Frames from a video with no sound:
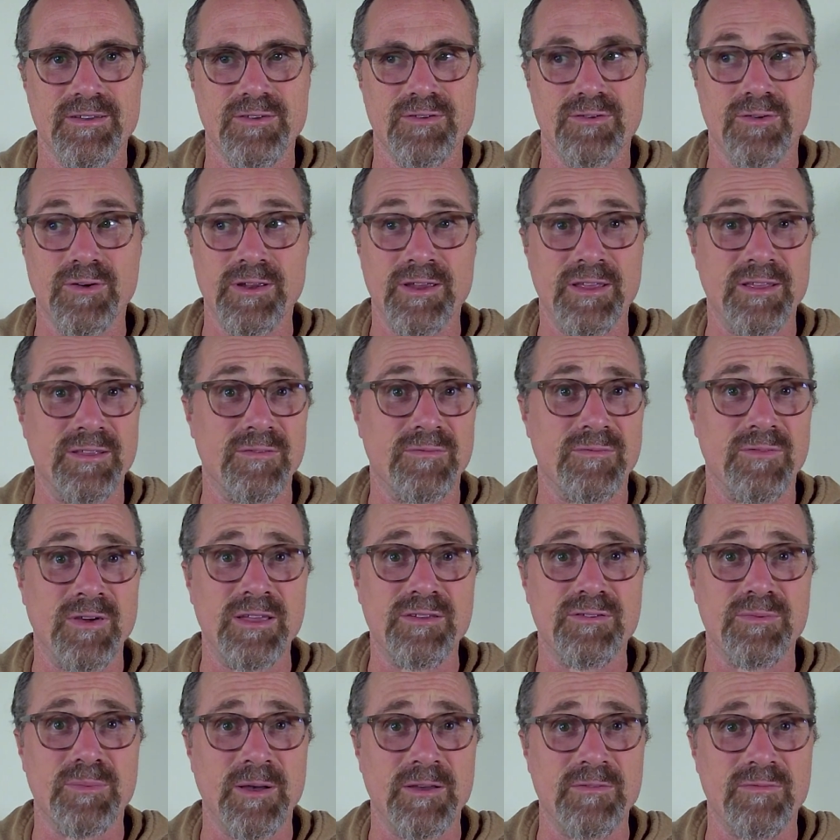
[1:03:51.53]
So I need to
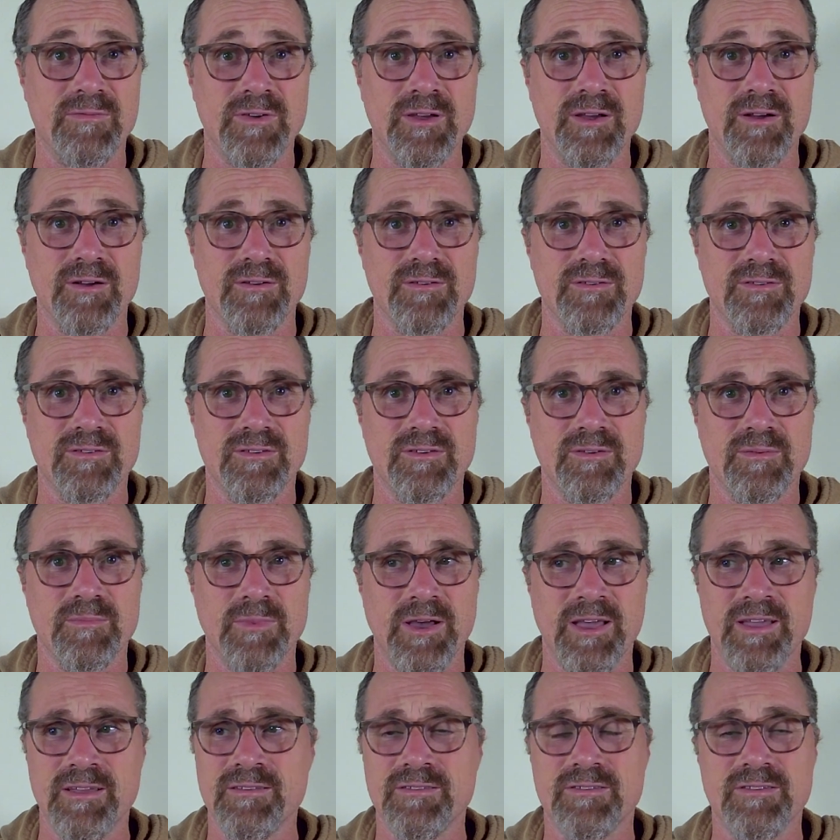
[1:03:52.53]
face my fears,
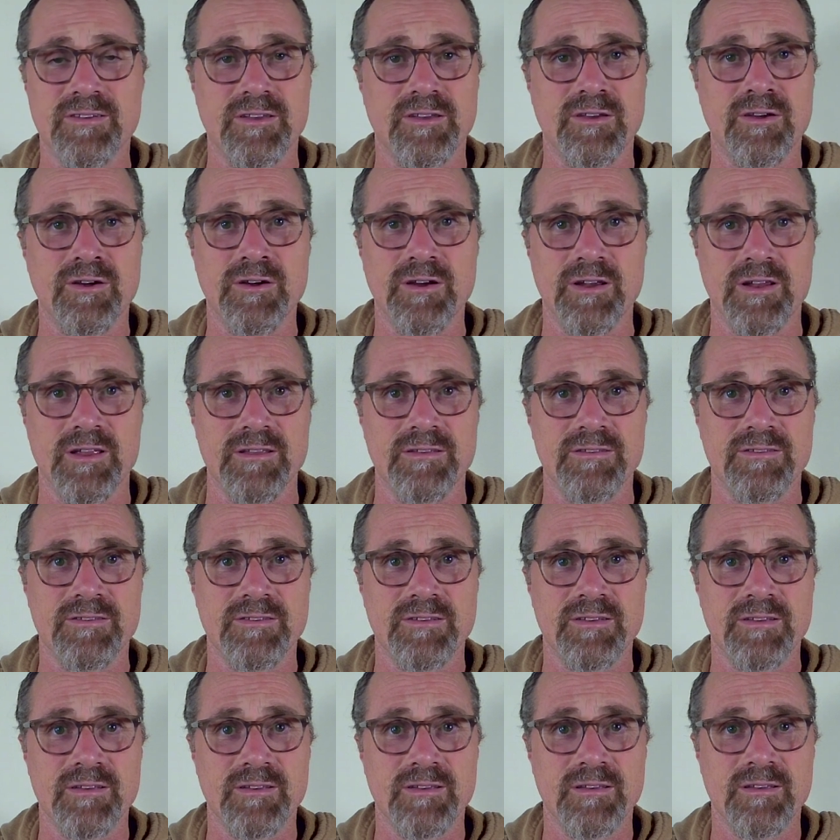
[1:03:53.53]
my
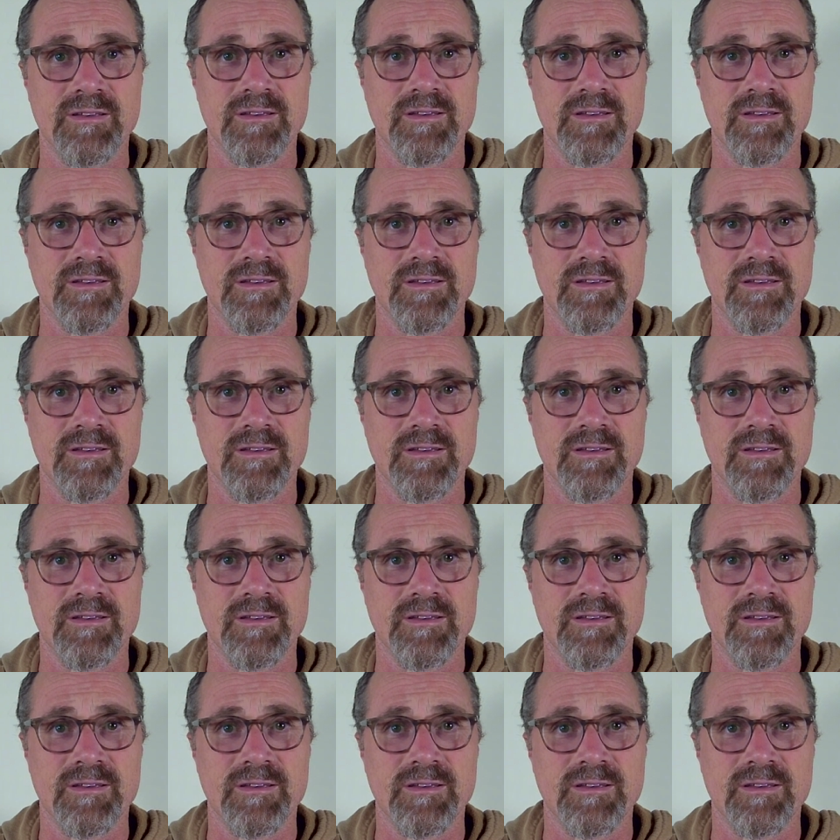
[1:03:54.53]
insecurities.